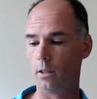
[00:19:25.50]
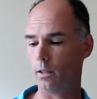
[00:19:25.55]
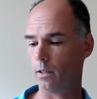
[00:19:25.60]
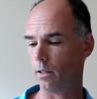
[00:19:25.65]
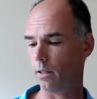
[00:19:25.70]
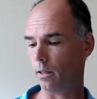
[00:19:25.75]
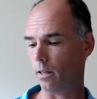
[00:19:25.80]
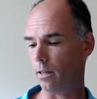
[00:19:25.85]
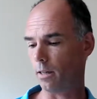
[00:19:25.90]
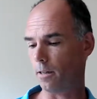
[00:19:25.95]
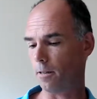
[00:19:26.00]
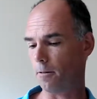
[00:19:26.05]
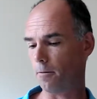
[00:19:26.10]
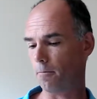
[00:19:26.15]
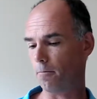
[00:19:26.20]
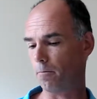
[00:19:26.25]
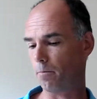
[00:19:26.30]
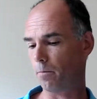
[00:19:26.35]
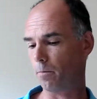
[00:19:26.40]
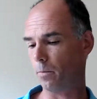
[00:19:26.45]

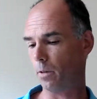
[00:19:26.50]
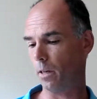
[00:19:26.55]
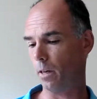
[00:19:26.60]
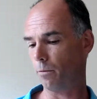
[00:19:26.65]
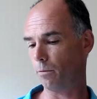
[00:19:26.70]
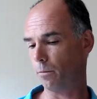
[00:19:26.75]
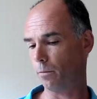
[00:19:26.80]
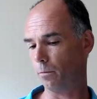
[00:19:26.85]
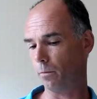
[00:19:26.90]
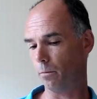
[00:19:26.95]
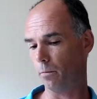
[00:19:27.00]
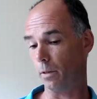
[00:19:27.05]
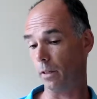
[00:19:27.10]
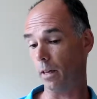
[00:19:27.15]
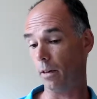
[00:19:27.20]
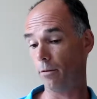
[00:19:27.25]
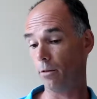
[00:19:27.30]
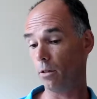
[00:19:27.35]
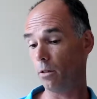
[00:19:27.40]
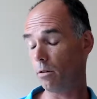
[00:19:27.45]
But
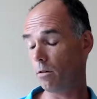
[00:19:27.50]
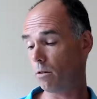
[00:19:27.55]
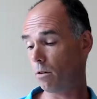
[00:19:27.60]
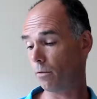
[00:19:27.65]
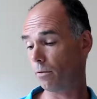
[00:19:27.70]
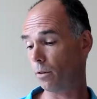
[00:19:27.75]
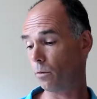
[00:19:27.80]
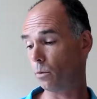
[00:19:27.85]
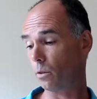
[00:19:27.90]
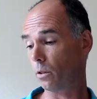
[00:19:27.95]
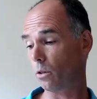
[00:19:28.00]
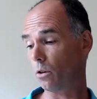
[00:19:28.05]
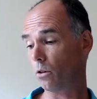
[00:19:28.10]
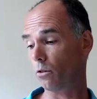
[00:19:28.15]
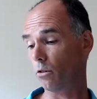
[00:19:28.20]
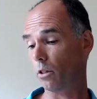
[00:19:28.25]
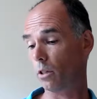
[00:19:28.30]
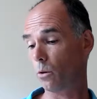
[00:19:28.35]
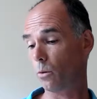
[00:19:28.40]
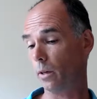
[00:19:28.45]
if you want to order
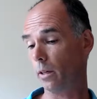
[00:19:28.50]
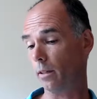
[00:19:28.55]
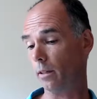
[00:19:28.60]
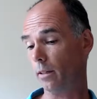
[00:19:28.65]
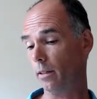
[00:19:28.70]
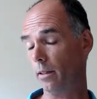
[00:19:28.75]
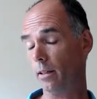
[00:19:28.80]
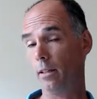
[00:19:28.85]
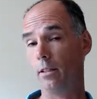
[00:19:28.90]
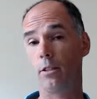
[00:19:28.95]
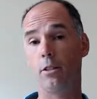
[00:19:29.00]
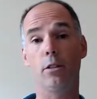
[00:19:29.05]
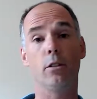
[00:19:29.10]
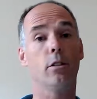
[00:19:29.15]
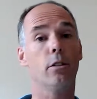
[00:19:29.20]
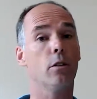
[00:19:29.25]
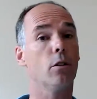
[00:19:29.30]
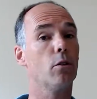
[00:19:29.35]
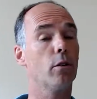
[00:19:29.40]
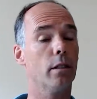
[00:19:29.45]
it quickly, you
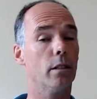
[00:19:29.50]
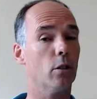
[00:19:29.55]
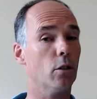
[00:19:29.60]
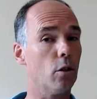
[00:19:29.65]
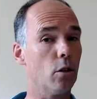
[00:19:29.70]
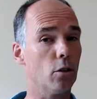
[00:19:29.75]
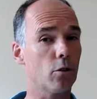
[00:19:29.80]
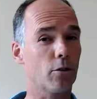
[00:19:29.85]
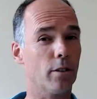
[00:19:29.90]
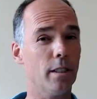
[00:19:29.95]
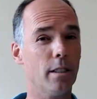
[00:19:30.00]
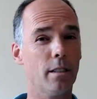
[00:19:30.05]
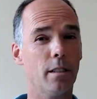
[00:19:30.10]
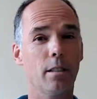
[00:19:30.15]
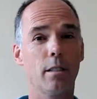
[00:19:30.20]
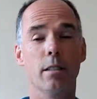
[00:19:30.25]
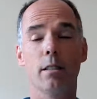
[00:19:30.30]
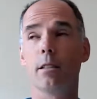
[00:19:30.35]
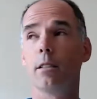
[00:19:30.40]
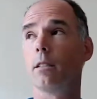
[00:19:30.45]
can already order it.
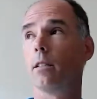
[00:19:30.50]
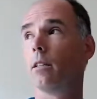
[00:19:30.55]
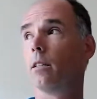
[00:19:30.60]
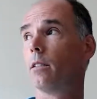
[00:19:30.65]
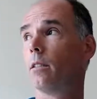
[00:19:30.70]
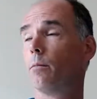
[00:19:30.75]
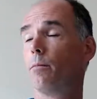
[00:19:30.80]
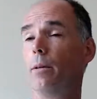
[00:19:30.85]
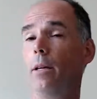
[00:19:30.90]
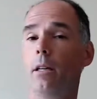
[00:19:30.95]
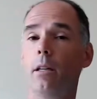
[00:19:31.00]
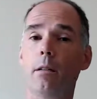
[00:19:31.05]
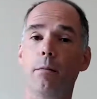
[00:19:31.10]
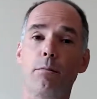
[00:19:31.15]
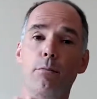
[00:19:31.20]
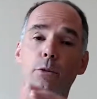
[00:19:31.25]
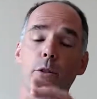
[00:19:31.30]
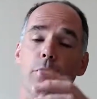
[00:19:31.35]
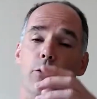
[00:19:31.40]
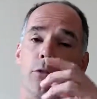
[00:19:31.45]
The big
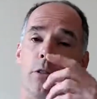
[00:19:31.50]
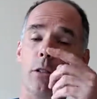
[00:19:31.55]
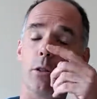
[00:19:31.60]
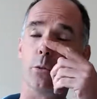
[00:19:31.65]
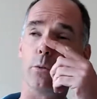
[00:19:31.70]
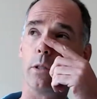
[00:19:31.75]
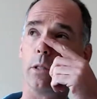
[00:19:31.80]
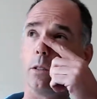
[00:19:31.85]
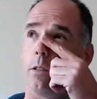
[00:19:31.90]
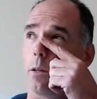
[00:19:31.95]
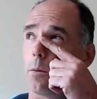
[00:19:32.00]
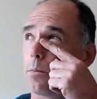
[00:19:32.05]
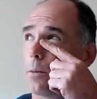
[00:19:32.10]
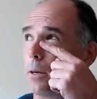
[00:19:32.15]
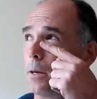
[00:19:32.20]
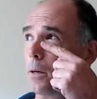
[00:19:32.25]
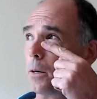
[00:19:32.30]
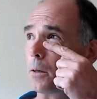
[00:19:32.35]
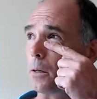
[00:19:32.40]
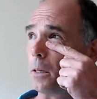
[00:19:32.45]
print run will
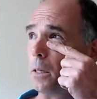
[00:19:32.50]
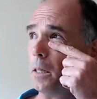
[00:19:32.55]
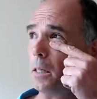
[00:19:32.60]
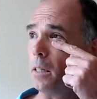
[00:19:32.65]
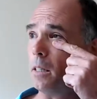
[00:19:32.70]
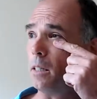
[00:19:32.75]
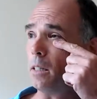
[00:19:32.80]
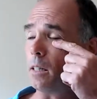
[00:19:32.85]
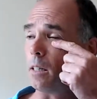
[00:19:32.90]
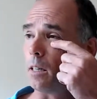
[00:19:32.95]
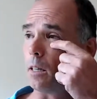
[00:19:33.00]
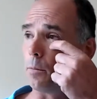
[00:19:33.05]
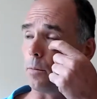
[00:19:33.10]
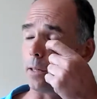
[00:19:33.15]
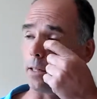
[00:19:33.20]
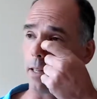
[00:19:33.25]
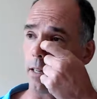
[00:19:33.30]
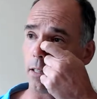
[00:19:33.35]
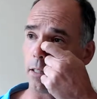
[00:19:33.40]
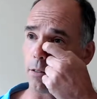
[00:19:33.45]
appear
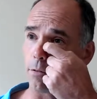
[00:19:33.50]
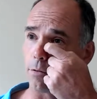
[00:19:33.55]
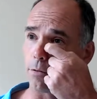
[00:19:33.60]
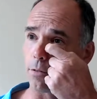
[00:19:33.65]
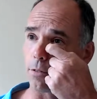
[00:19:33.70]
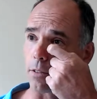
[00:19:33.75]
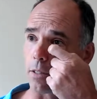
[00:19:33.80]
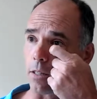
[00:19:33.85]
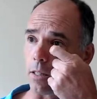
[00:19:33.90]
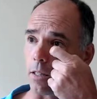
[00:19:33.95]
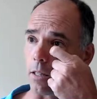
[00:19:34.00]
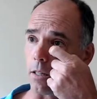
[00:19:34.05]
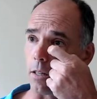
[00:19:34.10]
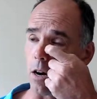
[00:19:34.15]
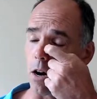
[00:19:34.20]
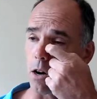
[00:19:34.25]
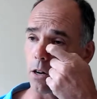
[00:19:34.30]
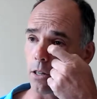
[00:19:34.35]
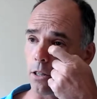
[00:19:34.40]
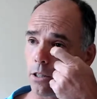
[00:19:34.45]
by the end of
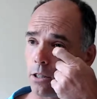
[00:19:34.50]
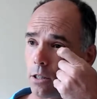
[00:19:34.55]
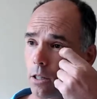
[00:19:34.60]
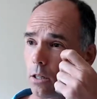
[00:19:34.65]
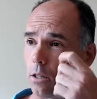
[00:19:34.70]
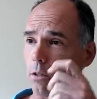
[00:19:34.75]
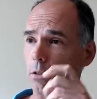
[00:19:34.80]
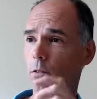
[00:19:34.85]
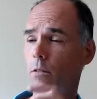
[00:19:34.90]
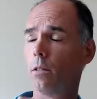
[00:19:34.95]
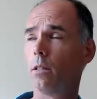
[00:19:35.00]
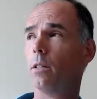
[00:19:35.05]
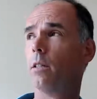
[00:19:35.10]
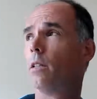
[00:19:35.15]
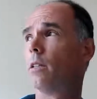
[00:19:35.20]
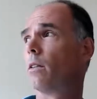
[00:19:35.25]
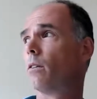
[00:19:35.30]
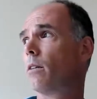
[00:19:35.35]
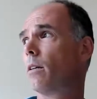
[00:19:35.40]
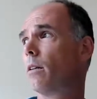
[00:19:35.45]
August, so
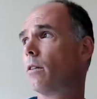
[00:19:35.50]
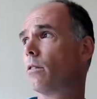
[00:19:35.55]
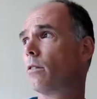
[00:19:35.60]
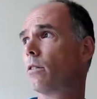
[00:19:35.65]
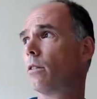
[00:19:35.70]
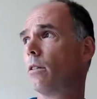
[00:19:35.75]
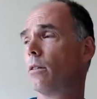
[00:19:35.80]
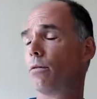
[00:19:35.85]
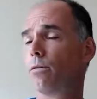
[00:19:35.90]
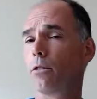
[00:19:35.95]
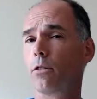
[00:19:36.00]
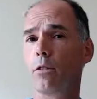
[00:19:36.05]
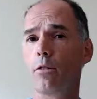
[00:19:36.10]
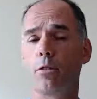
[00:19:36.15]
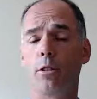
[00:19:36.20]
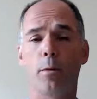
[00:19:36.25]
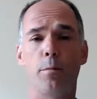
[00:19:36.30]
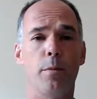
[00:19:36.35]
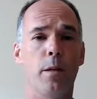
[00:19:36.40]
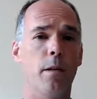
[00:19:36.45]
around the 1st
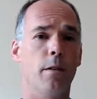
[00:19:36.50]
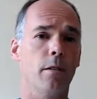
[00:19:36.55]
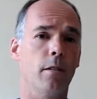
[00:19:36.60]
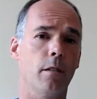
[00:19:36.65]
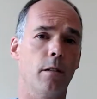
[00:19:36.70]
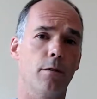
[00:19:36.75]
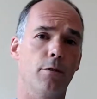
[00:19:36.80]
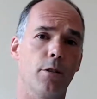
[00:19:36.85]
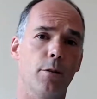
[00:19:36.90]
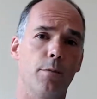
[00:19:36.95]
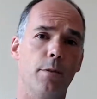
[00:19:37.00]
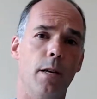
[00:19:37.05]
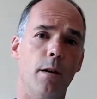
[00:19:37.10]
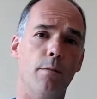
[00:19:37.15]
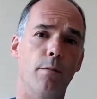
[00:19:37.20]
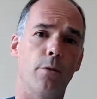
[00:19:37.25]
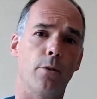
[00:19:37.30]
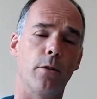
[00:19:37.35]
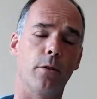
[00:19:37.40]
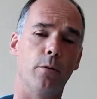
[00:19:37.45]
of
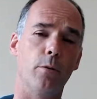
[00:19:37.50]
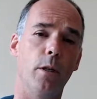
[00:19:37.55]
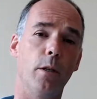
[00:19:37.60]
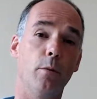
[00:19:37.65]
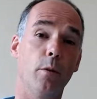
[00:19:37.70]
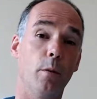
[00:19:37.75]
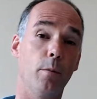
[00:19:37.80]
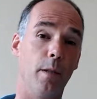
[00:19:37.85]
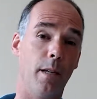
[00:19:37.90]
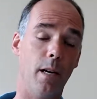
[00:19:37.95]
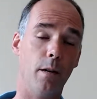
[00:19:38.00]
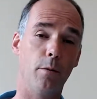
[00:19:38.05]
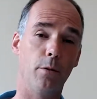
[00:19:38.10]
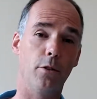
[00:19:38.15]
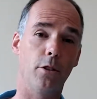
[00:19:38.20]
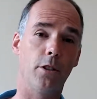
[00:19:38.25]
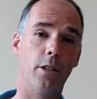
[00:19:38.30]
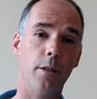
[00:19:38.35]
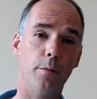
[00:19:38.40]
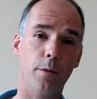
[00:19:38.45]
September, we will be able
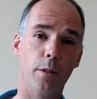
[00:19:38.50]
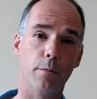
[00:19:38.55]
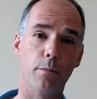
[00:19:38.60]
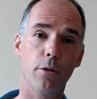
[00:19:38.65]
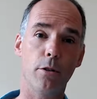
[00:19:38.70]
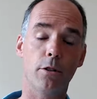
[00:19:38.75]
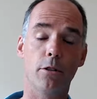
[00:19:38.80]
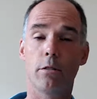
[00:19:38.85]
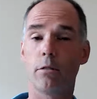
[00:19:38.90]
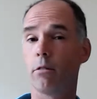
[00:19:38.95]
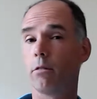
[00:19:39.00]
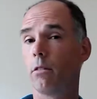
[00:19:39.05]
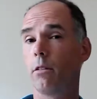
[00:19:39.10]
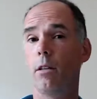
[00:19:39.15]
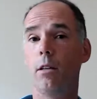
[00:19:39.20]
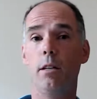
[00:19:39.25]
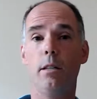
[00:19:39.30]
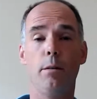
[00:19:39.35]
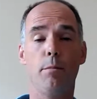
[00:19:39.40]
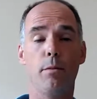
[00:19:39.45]
to ship the books
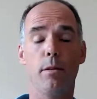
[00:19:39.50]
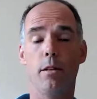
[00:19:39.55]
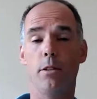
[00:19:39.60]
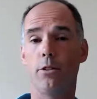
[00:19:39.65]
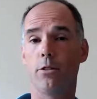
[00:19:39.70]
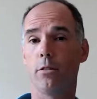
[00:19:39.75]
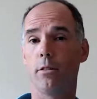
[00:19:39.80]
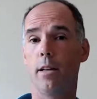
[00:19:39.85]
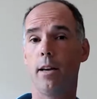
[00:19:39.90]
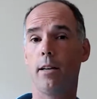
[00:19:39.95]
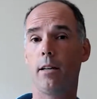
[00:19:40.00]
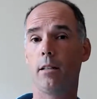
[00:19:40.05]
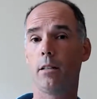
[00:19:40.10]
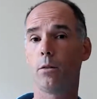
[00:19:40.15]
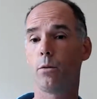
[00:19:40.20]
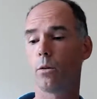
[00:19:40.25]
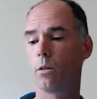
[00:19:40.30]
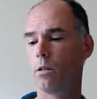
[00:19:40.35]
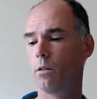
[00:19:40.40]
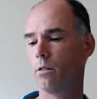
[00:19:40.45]
to any place you like in
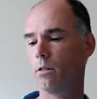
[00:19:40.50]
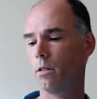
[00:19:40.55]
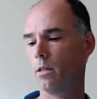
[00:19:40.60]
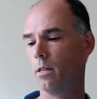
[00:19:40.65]
the world.